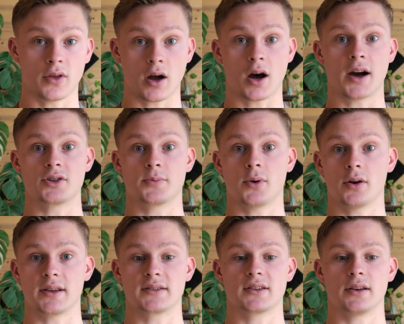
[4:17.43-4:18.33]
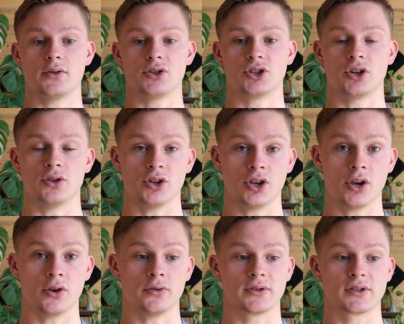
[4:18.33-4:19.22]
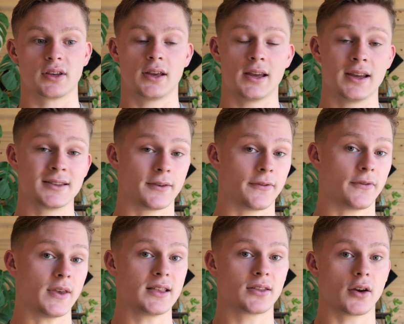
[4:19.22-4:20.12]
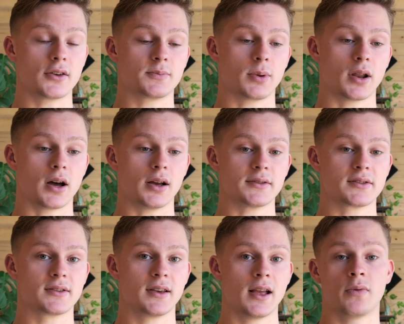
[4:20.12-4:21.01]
the hydroponic solution used to feed those plants,